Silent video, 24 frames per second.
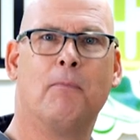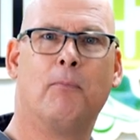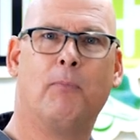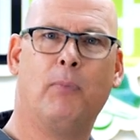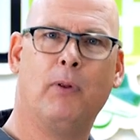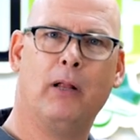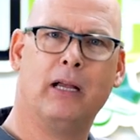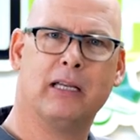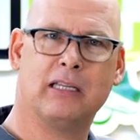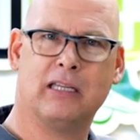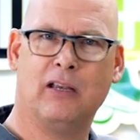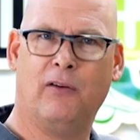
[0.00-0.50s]

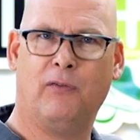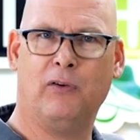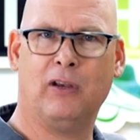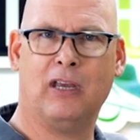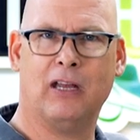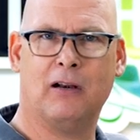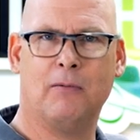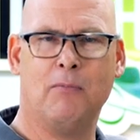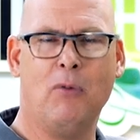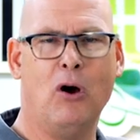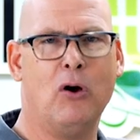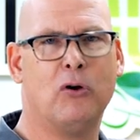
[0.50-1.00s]
Plus, if you
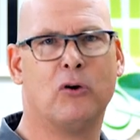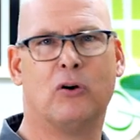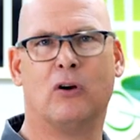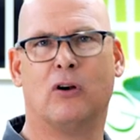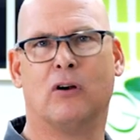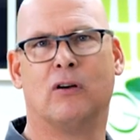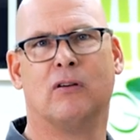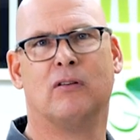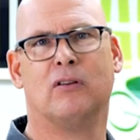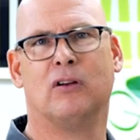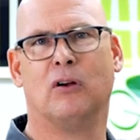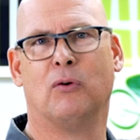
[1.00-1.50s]
get a
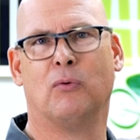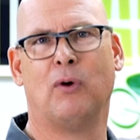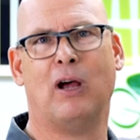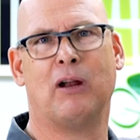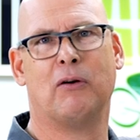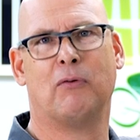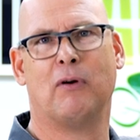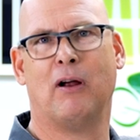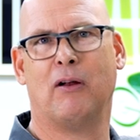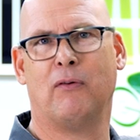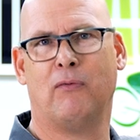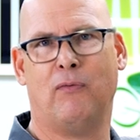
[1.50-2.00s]
motor, you're right
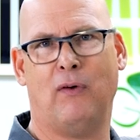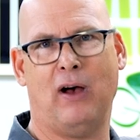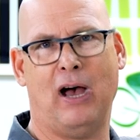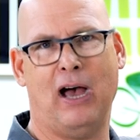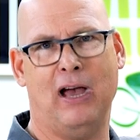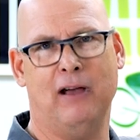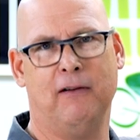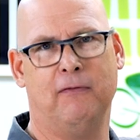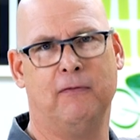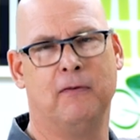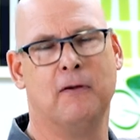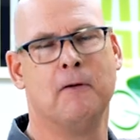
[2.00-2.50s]
around
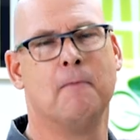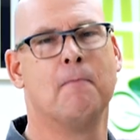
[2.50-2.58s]
five.